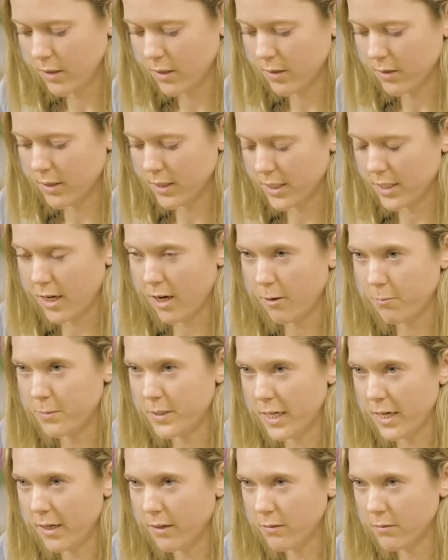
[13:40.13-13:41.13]
the top
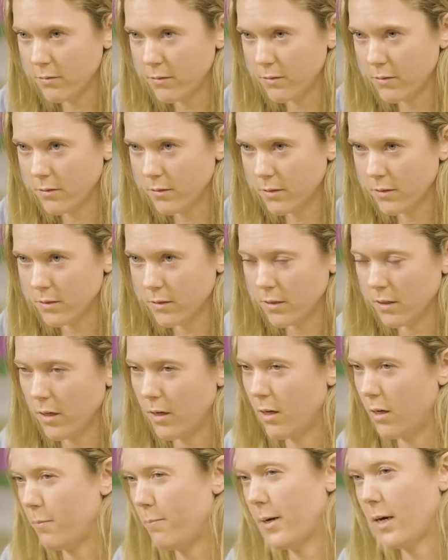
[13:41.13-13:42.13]
down
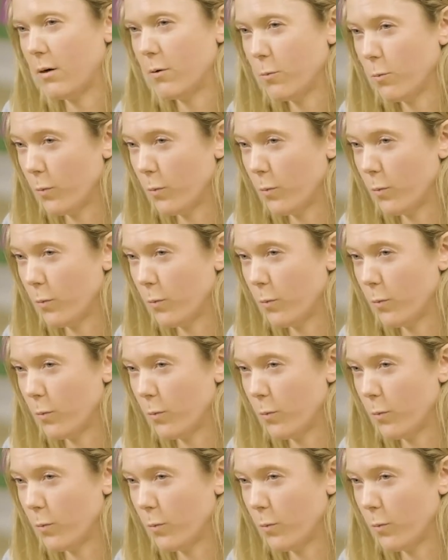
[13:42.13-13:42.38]
about